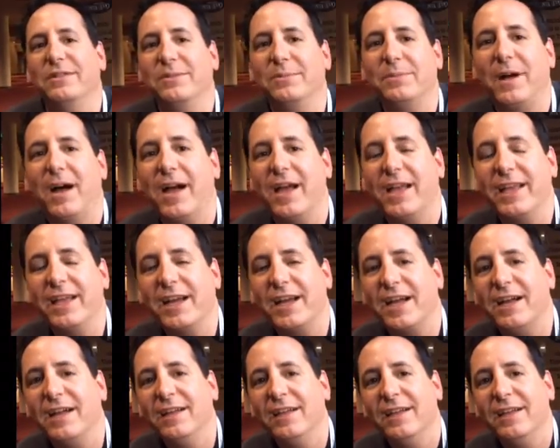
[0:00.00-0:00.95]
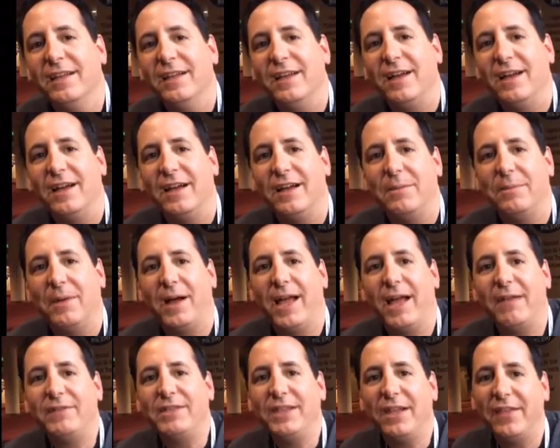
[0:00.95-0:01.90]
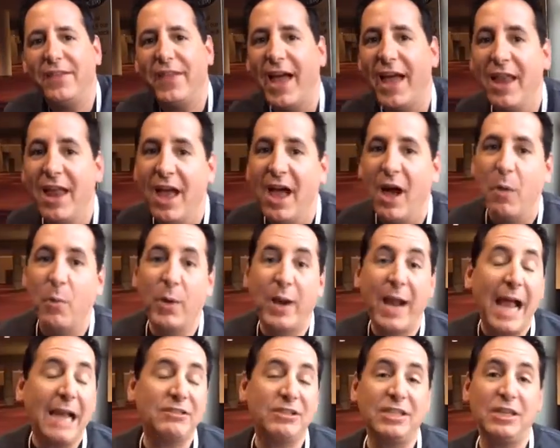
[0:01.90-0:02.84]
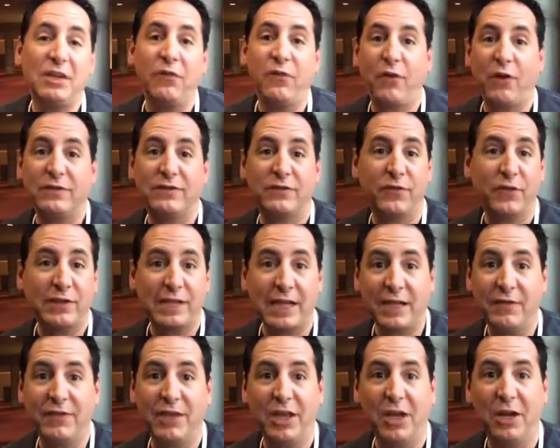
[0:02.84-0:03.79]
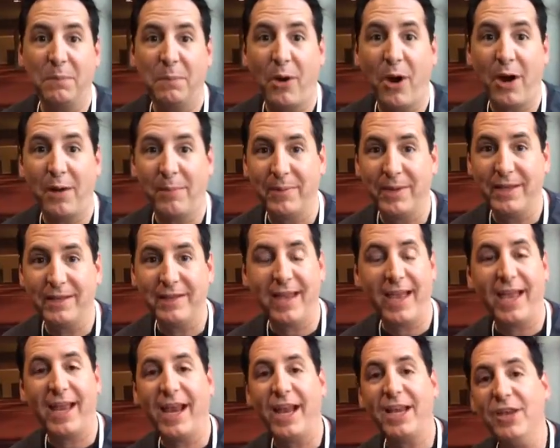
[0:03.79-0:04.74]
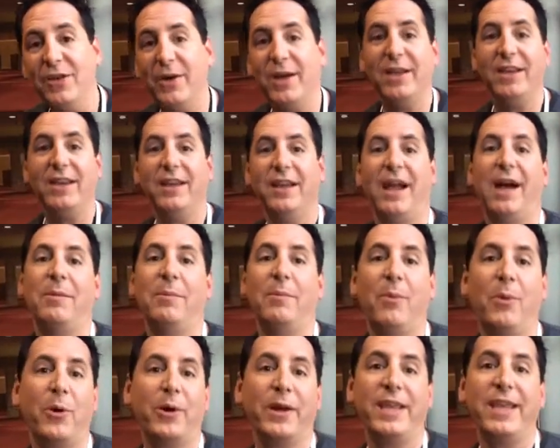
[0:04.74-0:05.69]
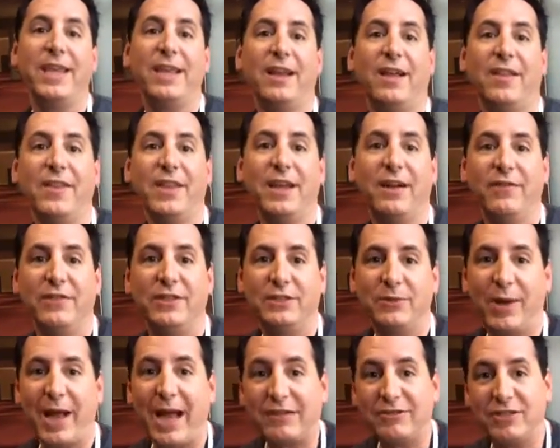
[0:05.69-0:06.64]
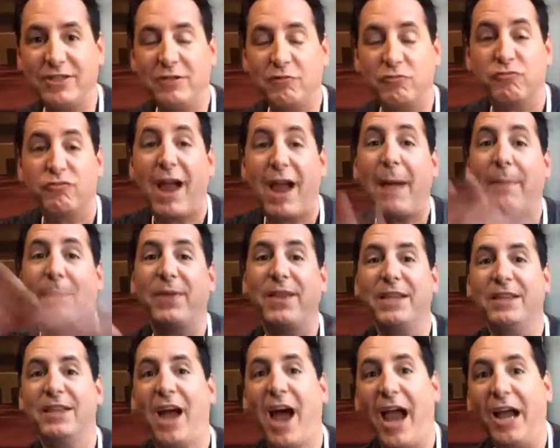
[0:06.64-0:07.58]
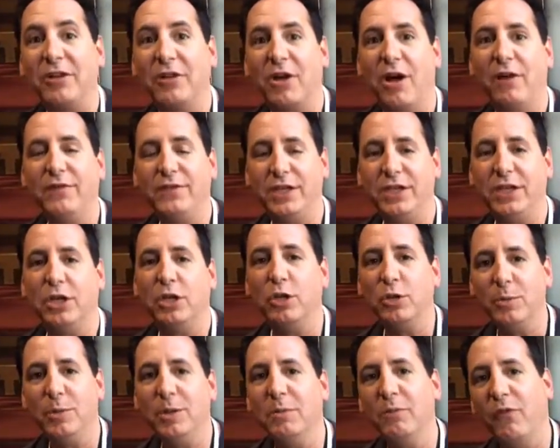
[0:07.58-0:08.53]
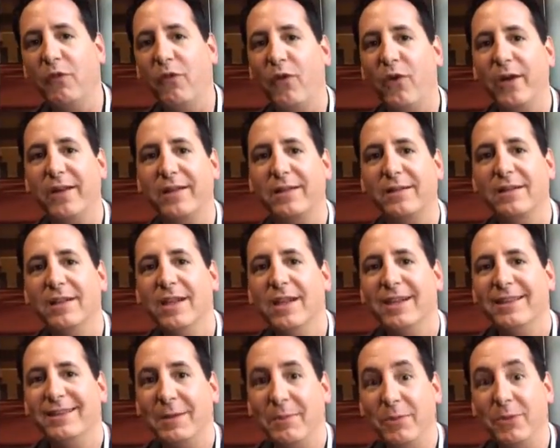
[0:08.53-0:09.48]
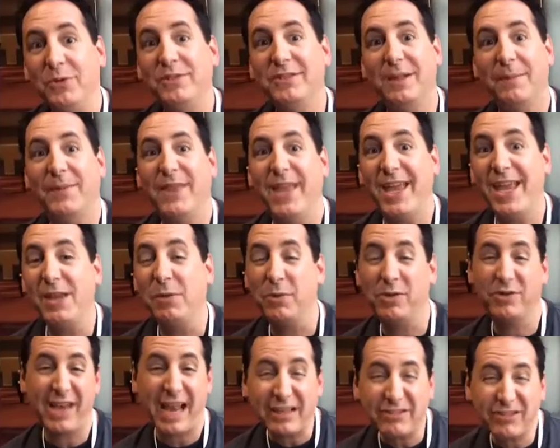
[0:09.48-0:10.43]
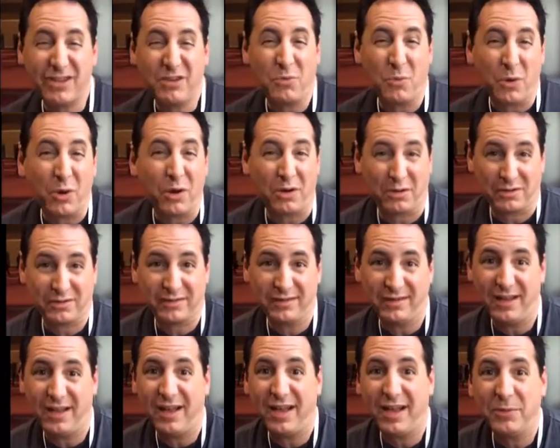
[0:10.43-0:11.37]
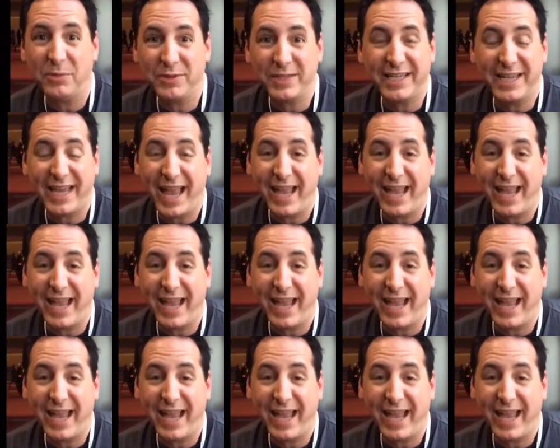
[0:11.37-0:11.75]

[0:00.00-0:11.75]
my having done that. What I actually did first I lived in an apartment, and I knew I needed more heat on the oven, so I actually did wrap the entire oven in aluminum foil to boost up the heat, which actually works. It was